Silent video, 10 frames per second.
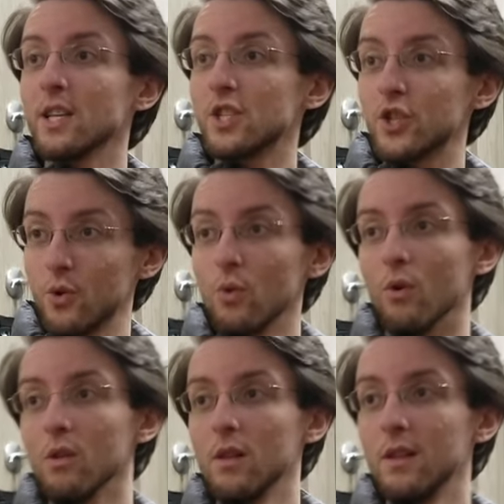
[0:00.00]
to
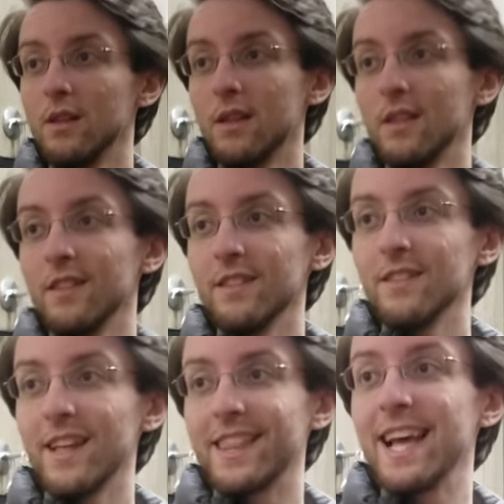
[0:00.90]
school.
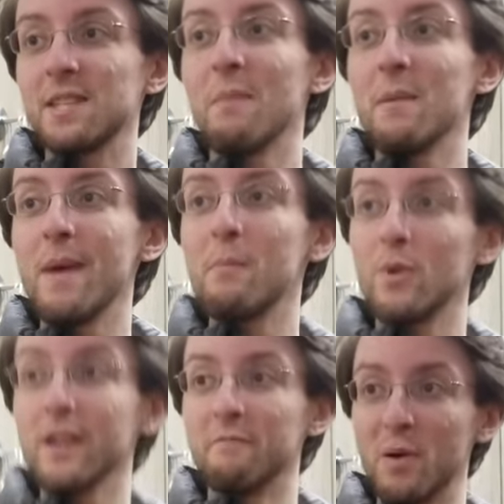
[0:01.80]
Like that's my
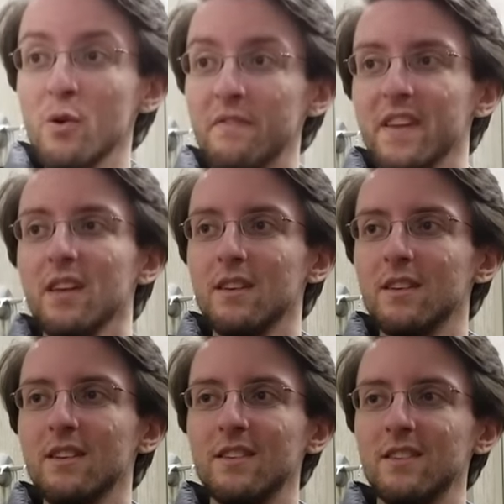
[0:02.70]
memory of poofy. Just like
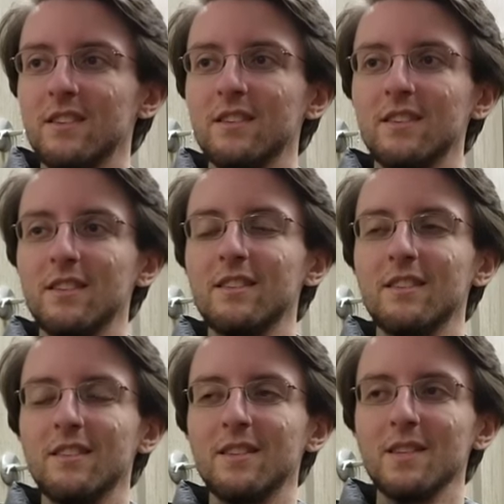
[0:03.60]
a dark wash.
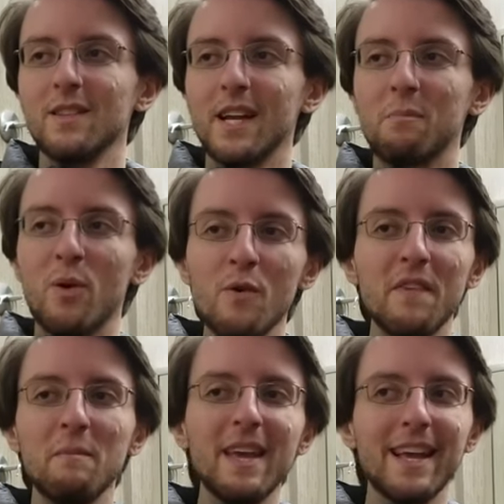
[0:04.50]
Like
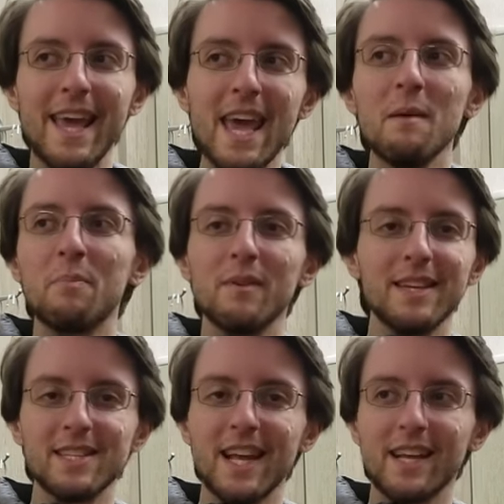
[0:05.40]
poofy being hip
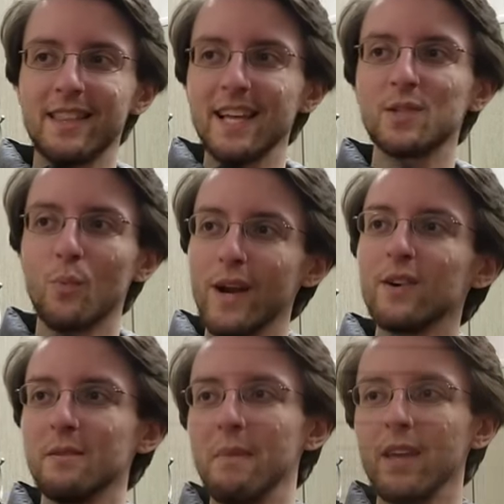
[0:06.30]
is like, that's
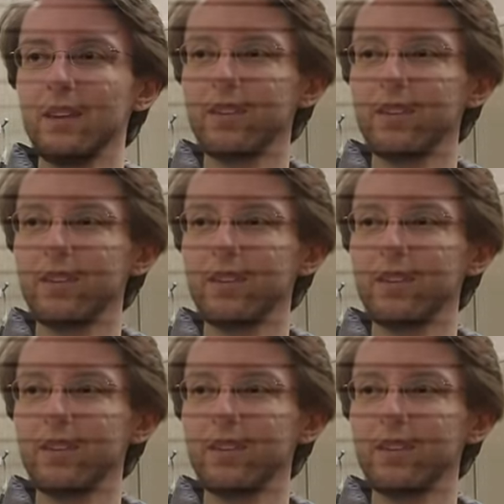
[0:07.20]
weird to me.